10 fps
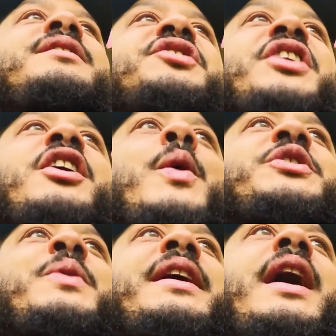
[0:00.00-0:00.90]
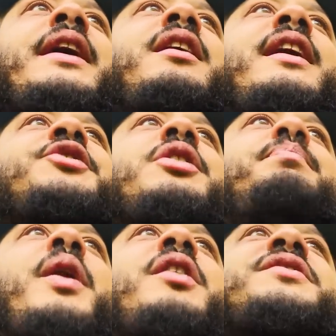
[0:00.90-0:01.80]
Zinchenko into Nketiah, edge of the
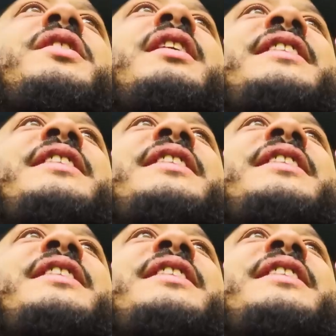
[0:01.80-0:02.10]
box.